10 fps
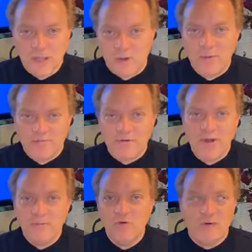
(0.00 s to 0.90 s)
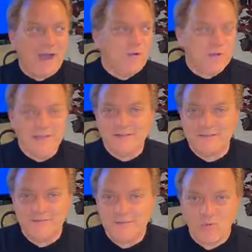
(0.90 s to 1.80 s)
are we free to move out
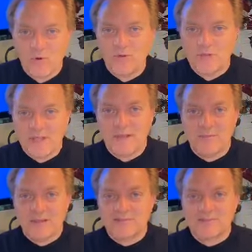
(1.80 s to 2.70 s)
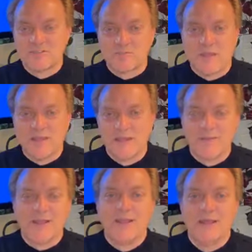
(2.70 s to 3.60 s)
into the world again because of this
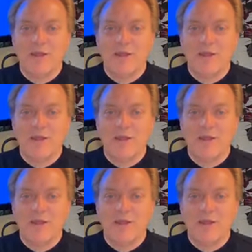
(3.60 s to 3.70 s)
pandemic?